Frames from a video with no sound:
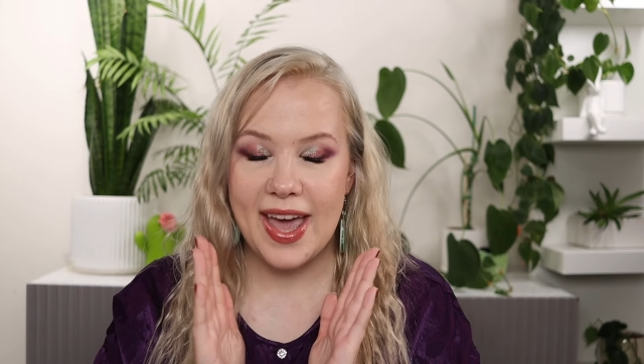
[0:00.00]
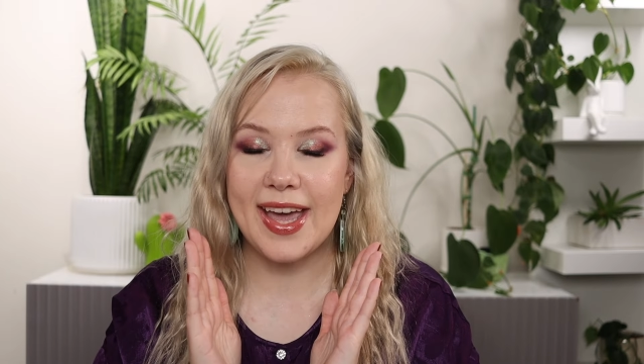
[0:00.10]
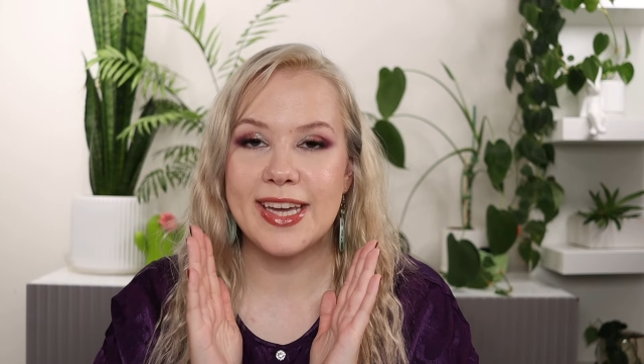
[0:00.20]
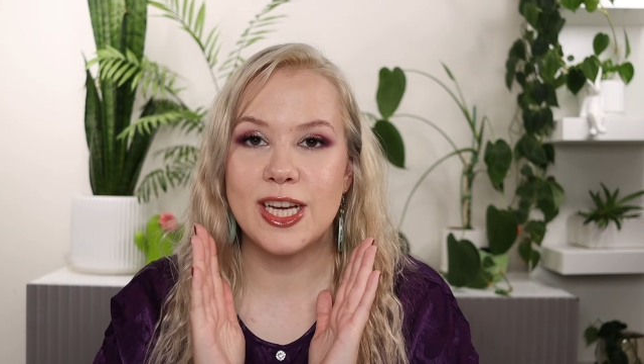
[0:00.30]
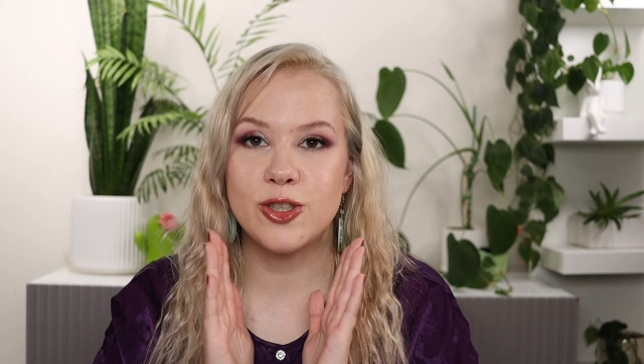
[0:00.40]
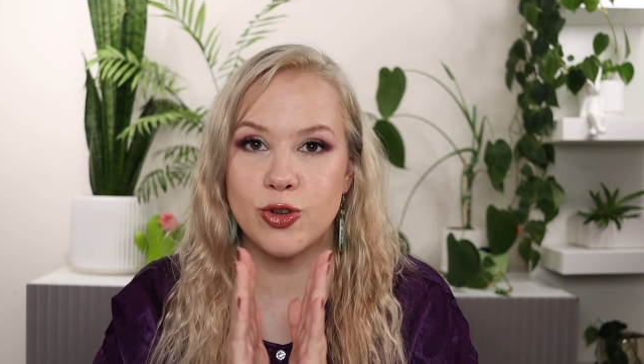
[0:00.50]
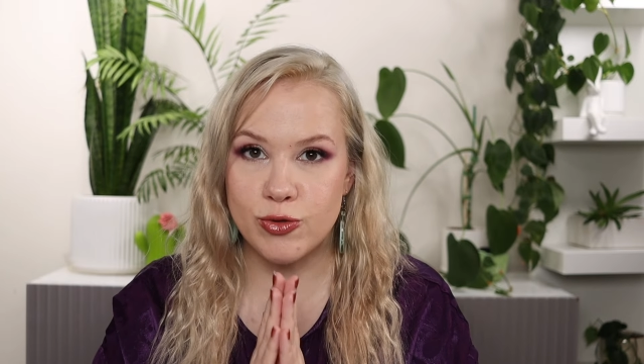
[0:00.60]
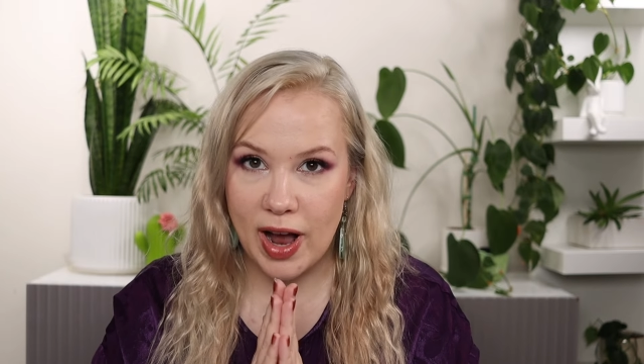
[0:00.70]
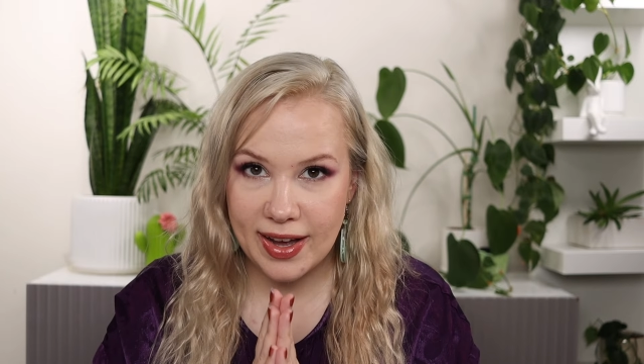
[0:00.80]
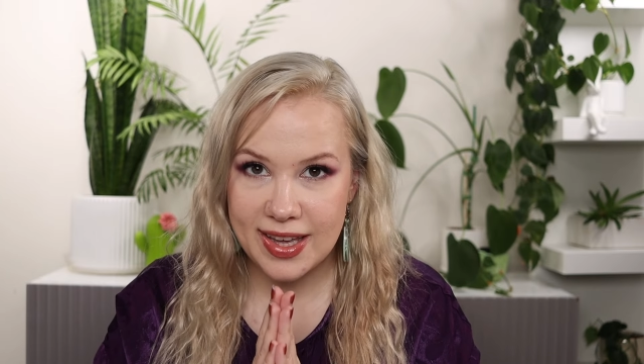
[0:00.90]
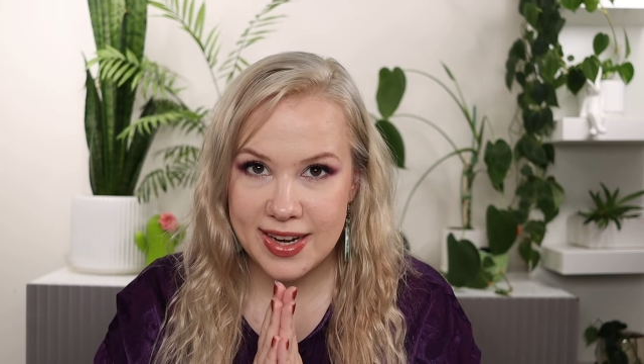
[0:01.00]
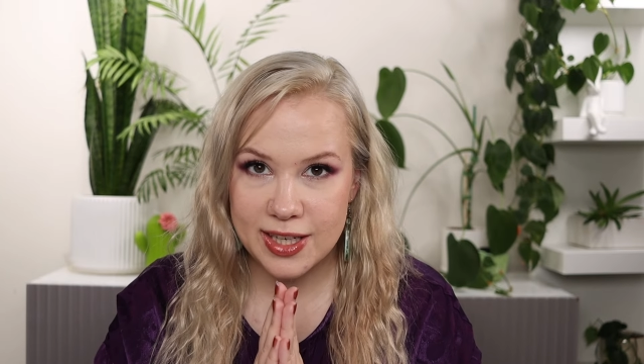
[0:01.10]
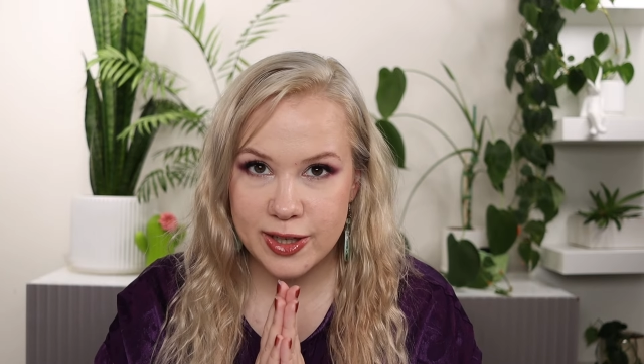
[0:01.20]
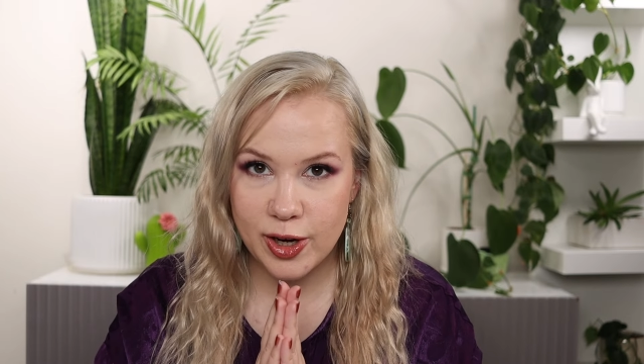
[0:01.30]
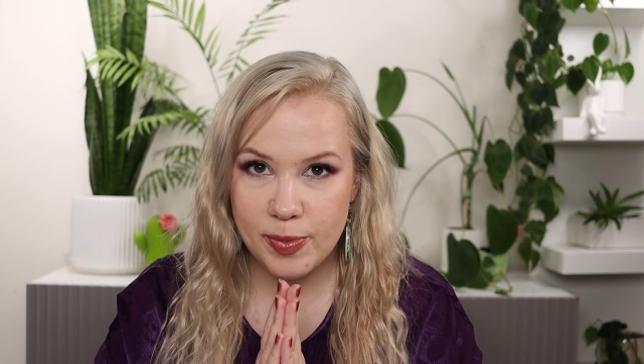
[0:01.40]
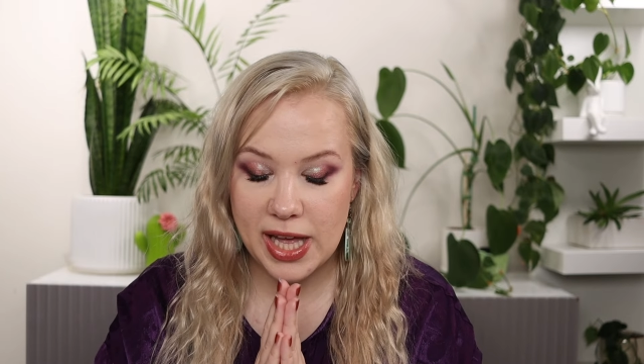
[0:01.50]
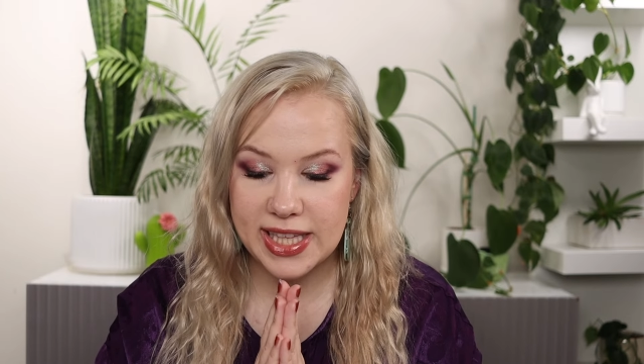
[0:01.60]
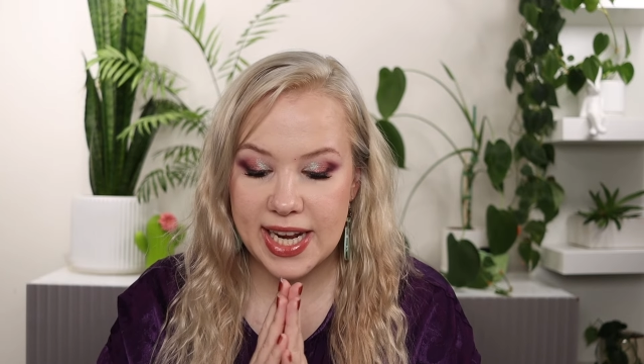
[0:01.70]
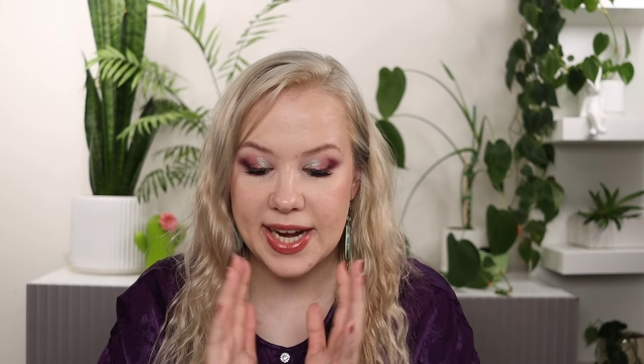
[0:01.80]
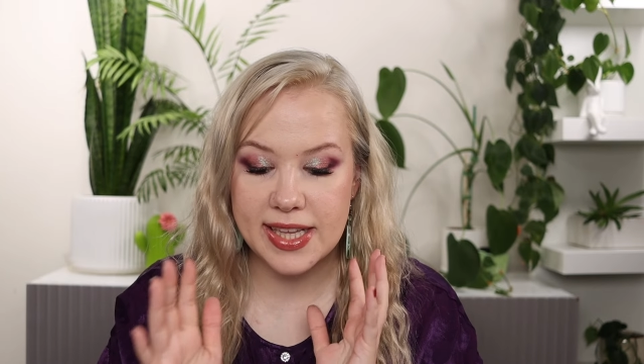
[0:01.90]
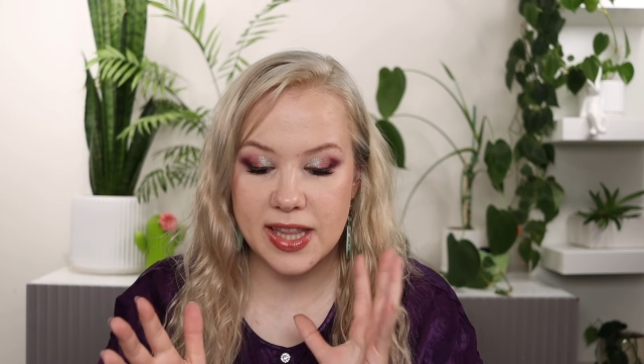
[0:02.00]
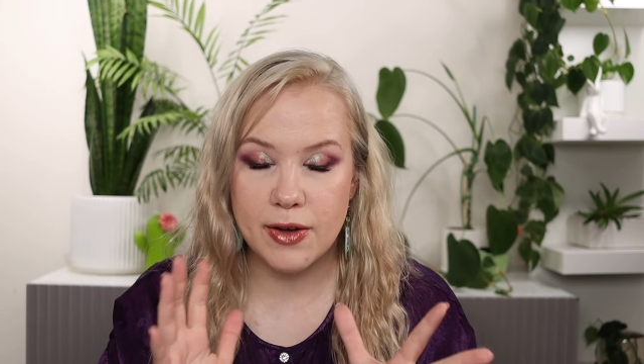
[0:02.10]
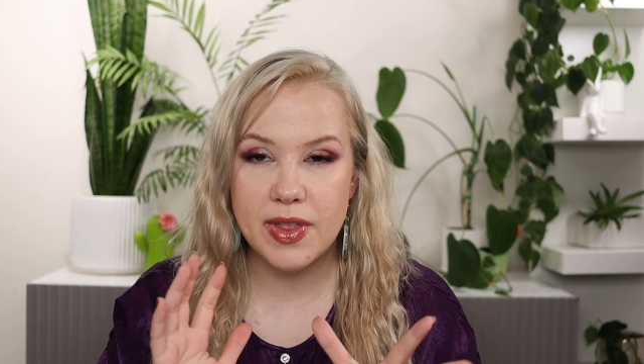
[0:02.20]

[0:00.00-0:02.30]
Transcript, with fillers: a dragon eyeshadow palette, and I love